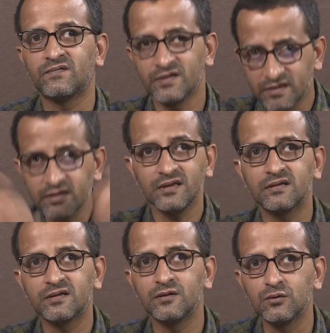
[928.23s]
everything
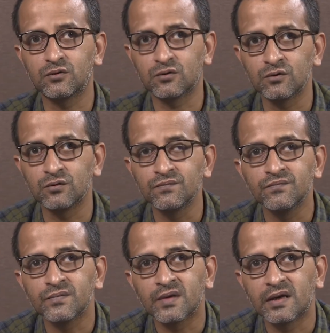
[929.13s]
is reduced to
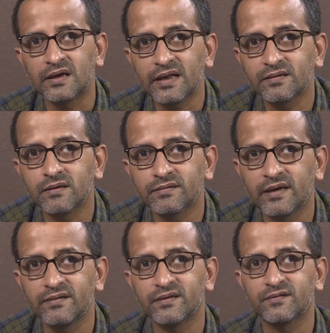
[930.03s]
uh, natural
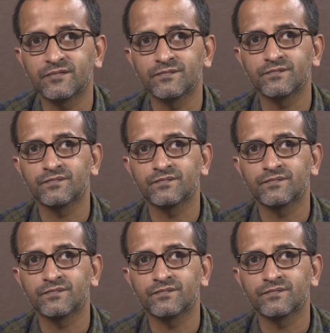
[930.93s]
sciences,